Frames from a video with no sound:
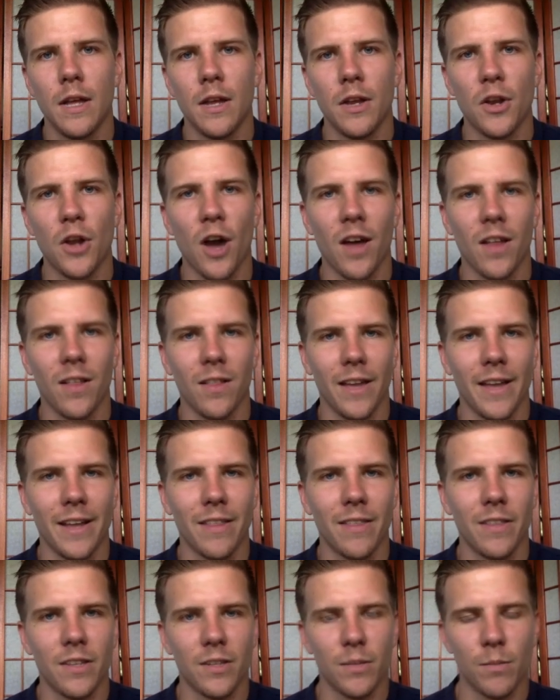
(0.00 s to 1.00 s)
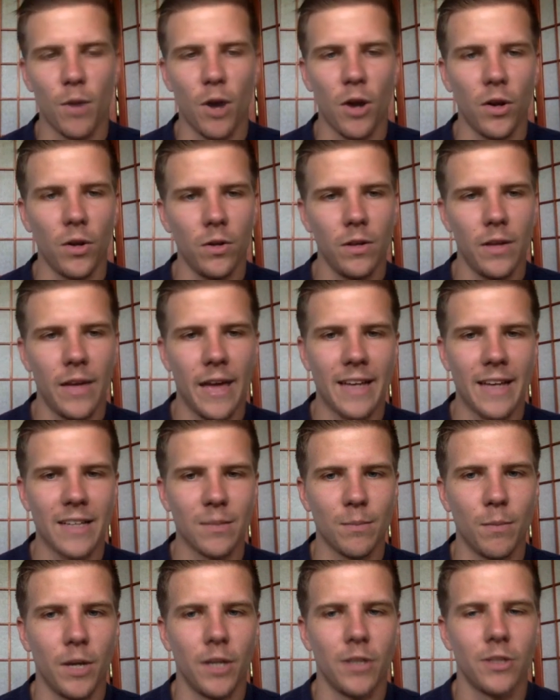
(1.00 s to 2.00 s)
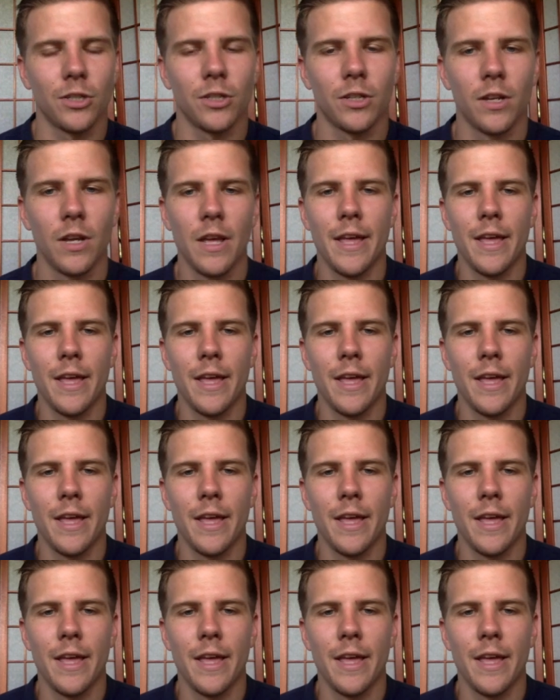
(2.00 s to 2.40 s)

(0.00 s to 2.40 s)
not like this model as much.